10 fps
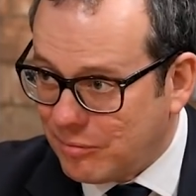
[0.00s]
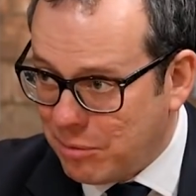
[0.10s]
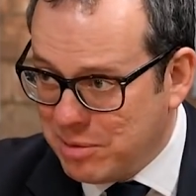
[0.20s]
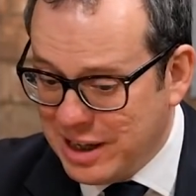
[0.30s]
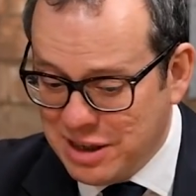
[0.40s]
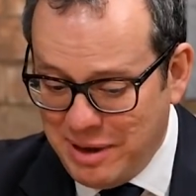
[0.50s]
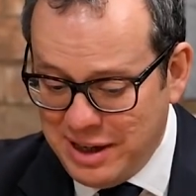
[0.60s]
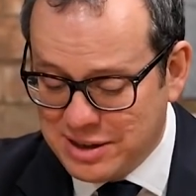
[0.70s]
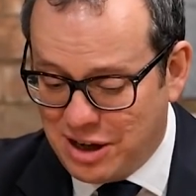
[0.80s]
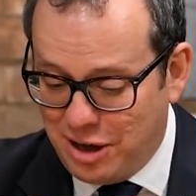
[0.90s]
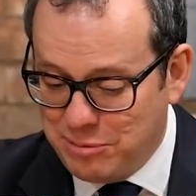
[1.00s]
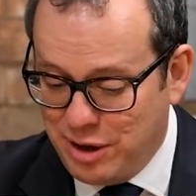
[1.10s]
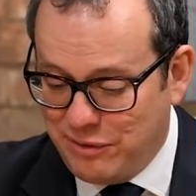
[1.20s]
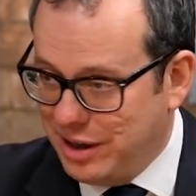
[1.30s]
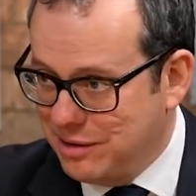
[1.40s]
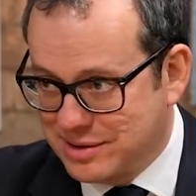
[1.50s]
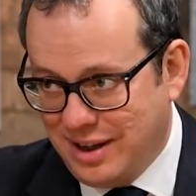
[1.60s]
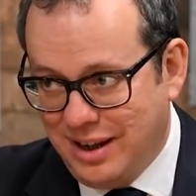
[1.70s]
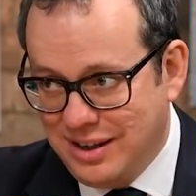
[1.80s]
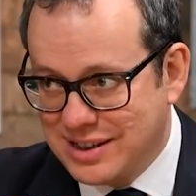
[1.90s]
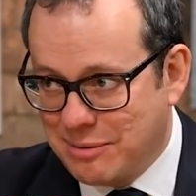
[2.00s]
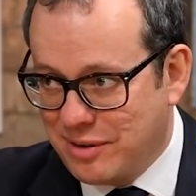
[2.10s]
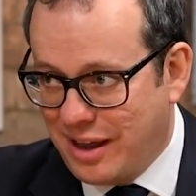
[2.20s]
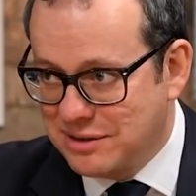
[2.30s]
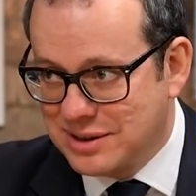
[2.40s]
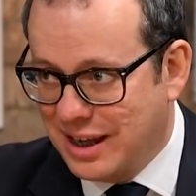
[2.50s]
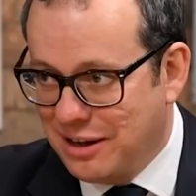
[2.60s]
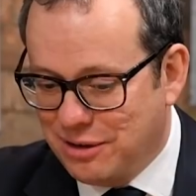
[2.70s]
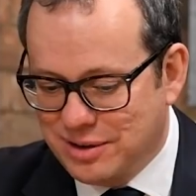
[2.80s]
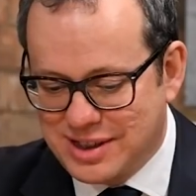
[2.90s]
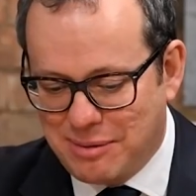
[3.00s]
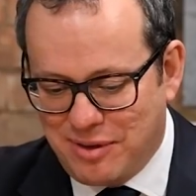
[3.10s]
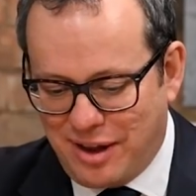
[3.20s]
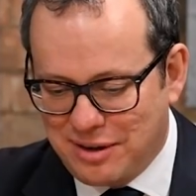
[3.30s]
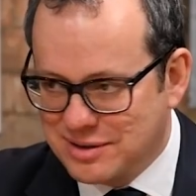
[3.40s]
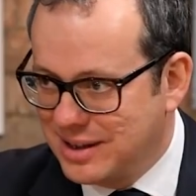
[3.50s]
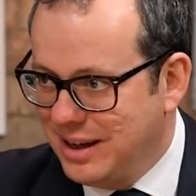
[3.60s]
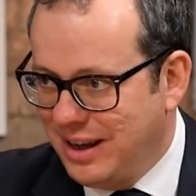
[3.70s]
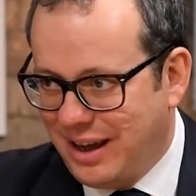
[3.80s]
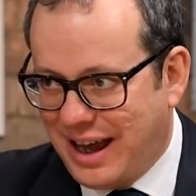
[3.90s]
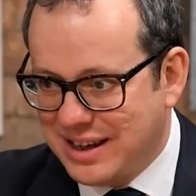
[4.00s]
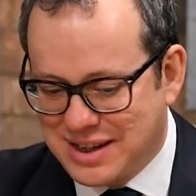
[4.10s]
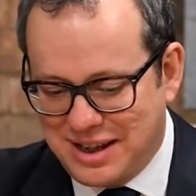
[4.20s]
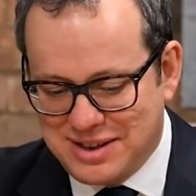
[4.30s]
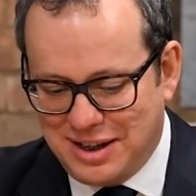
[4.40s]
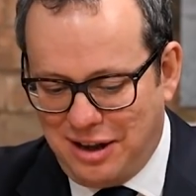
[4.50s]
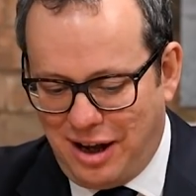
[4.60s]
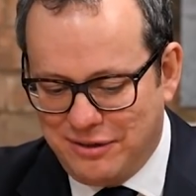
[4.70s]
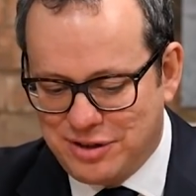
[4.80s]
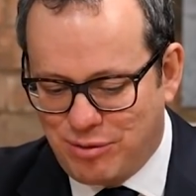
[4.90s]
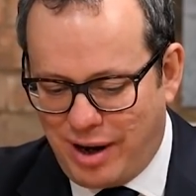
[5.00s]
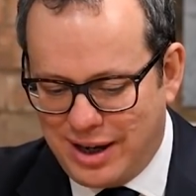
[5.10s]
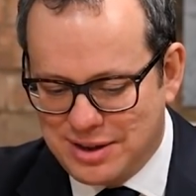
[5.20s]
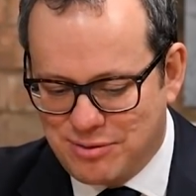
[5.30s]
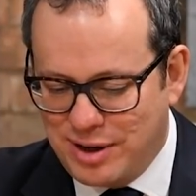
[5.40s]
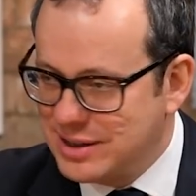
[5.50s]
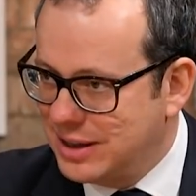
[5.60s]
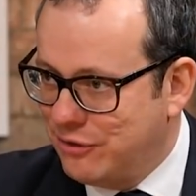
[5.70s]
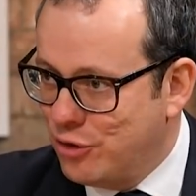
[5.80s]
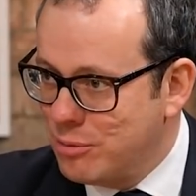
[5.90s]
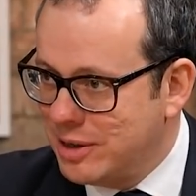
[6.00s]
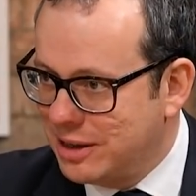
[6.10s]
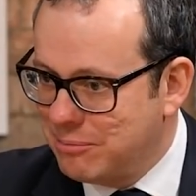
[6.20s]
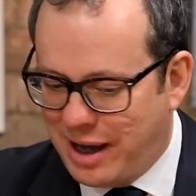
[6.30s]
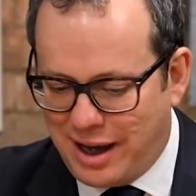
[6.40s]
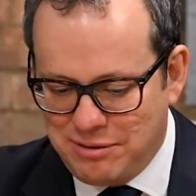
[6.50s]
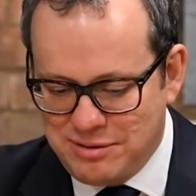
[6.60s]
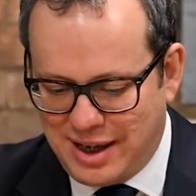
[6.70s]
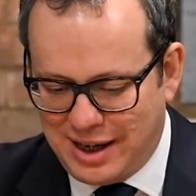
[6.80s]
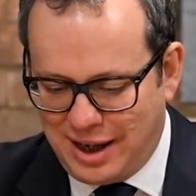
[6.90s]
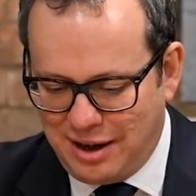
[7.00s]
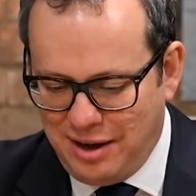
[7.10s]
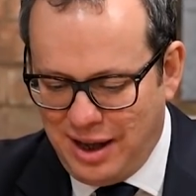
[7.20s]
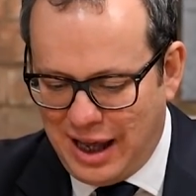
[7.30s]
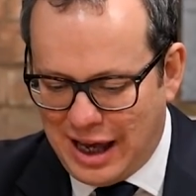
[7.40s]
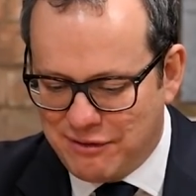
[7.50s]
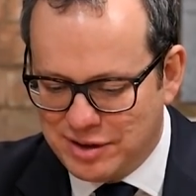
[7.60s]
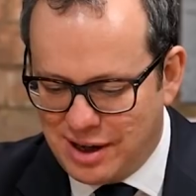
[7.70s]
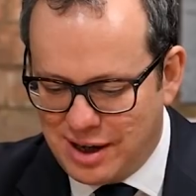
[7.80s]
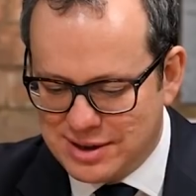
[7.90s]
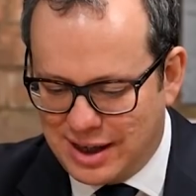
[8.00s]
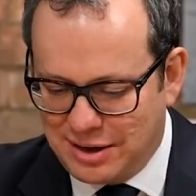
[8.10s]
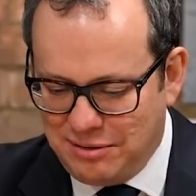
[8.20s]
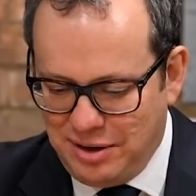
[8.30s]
But in the meantime, you've used some of those skills, some of those assets in life to raise recently £4 million, getting advertising